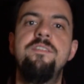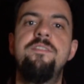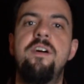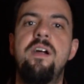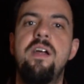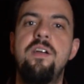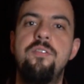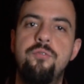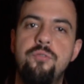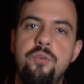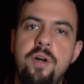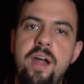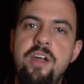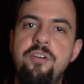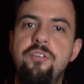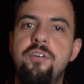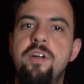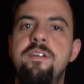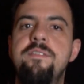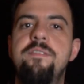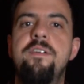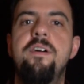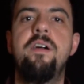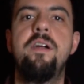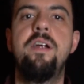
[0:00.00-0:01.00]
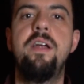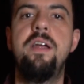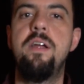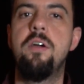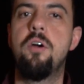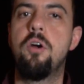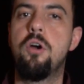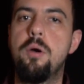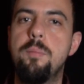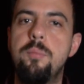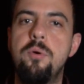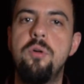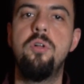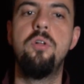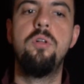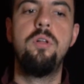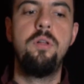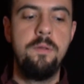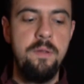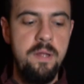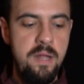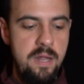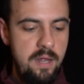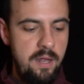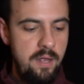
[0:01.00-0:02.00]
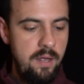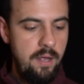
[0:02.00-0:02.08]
very fragrant, very herbal.